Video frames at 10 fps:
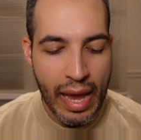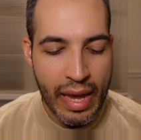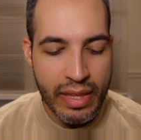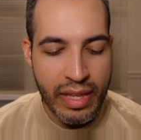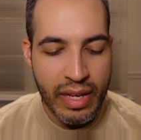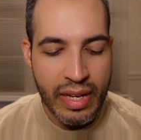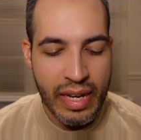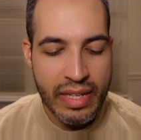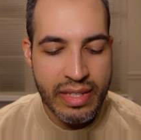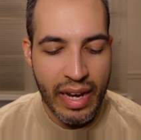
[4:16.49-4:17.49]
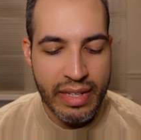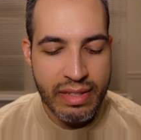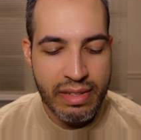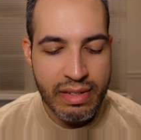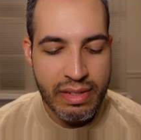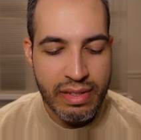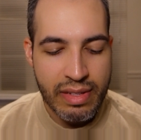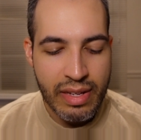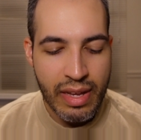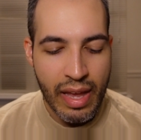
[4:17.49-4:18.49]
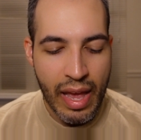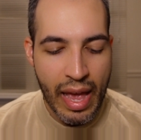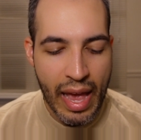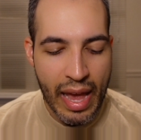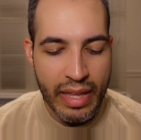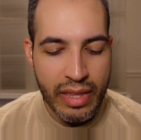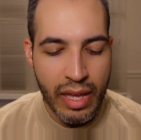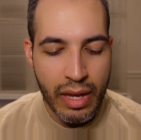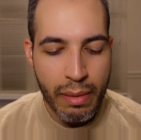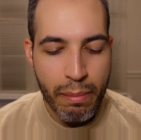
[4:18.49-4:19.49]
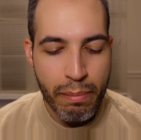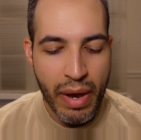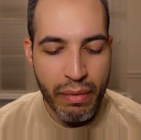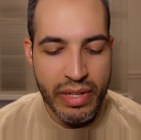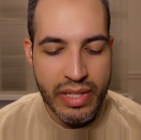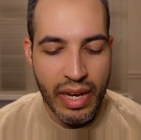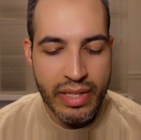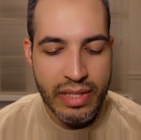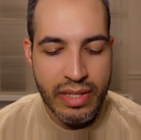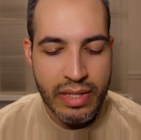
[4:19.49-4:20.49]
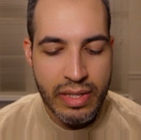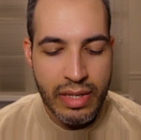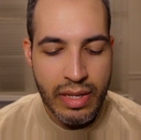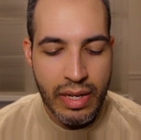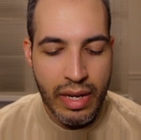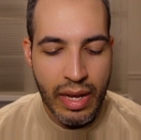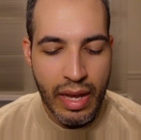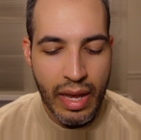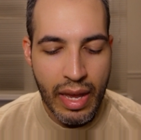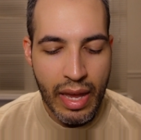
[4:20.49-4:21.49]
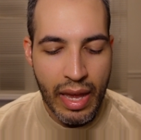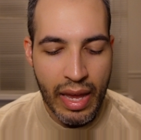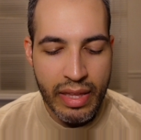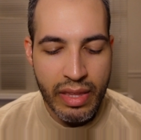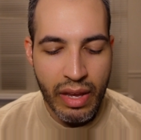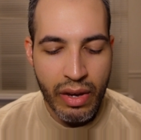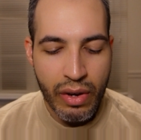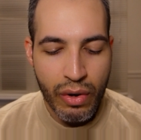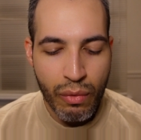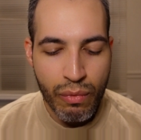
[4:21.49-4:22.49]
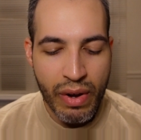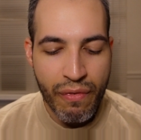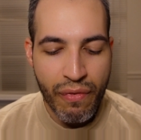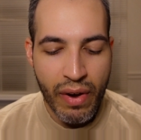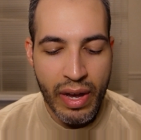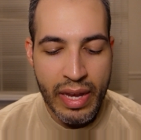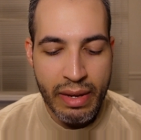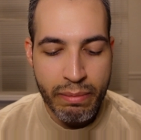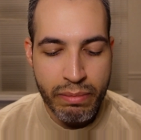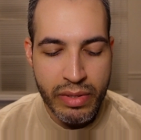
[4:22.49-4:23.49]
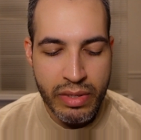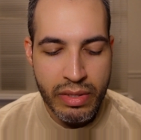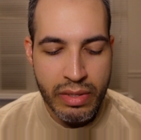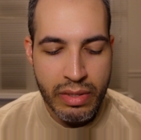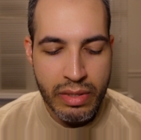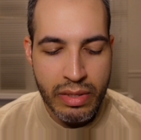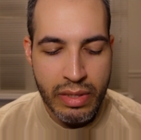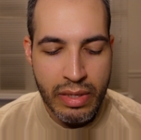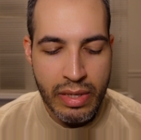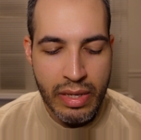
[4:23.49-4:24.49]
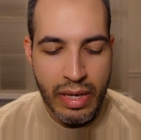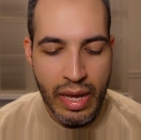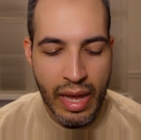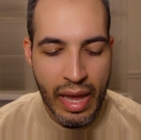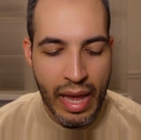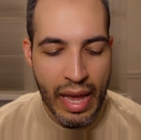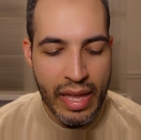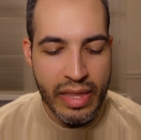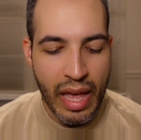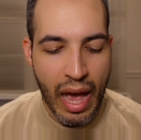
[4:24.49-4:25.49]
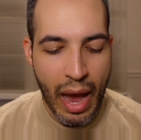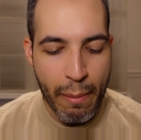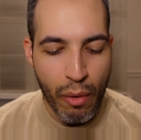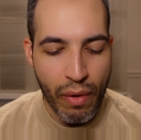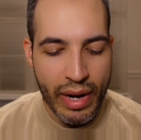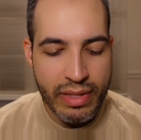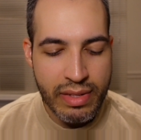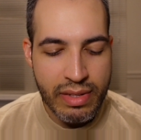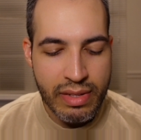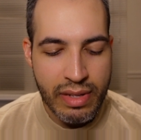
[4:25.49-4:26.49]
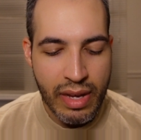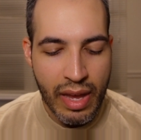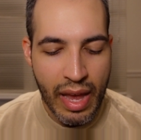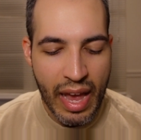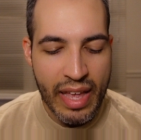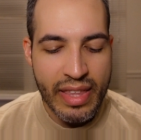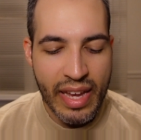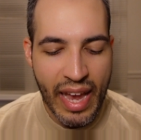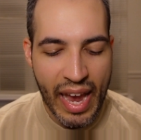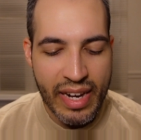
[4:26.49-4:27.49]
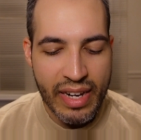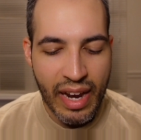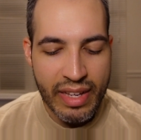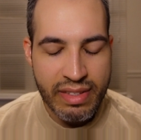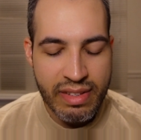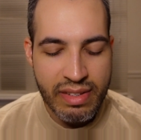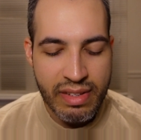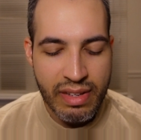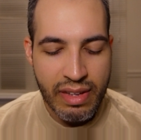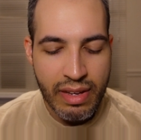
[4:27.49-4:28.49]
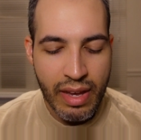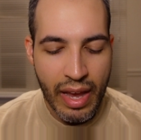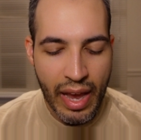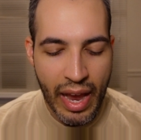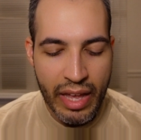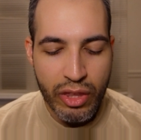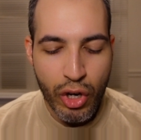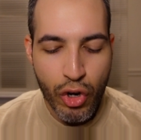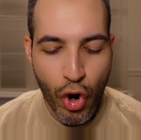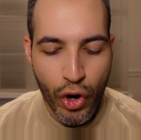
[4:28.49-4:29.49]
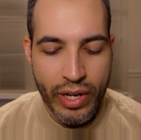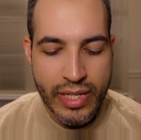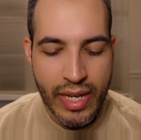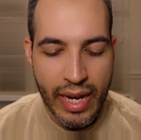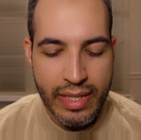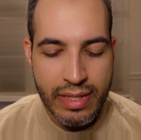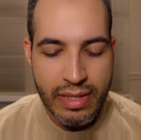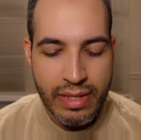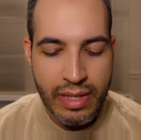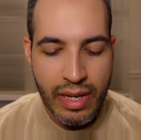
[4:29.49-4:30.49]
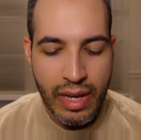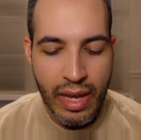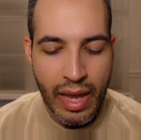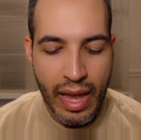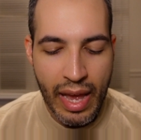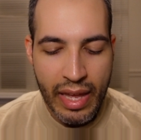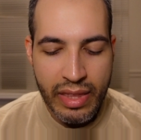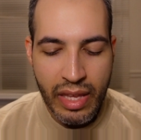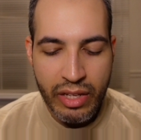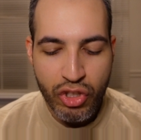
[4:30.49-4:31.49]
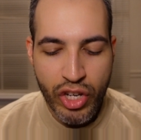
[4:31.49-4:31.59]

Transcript: and the Hittites, and the Perizzites, and the Repha'ims, and the Amorites, and the Canaanites, and the Gergesites, and the